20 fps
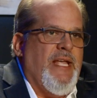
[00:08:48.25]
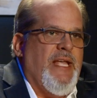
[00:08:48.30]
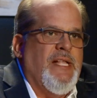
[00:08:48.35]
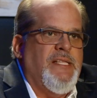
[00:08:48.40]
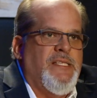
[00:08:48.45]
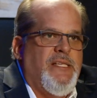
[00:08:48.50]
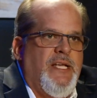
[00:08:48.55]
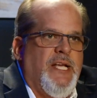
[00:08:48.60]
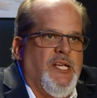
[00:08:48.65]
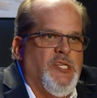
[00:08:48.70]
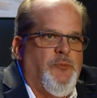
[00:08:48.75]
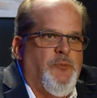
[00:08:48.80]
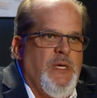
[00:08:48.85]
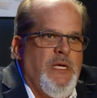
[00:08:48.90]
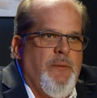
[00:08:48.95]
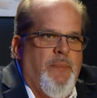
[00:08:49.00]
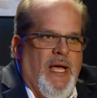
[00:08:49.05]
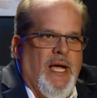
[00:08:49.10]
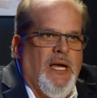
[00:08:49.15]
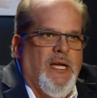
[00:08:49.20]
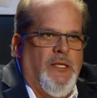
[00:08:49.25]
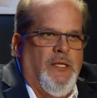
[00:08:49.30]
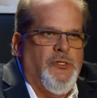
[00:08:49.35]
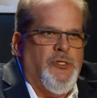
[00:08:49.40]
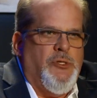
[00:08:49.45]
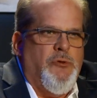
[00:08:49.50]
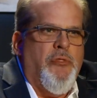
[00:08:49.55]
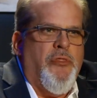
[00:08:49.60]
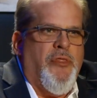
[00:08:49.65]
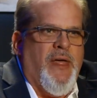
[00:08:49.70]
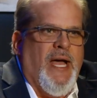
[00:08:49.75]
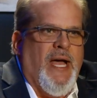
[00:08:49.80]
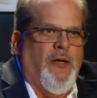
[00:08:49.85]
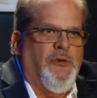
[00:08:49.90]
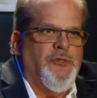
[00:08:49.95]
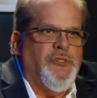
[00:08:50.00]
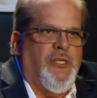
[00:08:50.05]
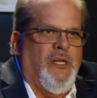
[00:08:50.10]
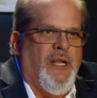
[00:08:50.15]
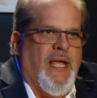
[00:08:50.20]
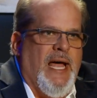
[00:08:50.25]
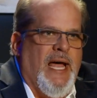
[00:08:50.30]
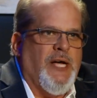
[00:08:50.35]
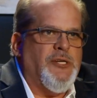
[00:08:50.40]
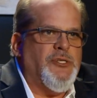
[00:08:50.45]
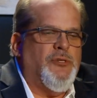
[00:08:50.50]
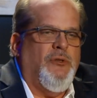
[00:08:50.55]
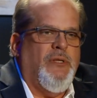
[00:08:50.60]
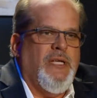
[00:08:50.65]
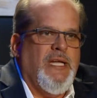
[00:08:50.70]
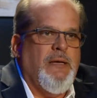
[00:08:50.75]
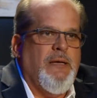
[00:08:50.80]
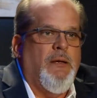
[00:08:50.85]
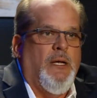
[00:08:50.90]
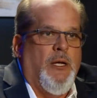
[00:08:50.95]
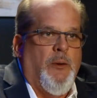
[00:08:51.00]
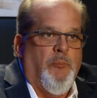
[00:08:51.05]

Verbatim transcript: NTSB back in 2000 actually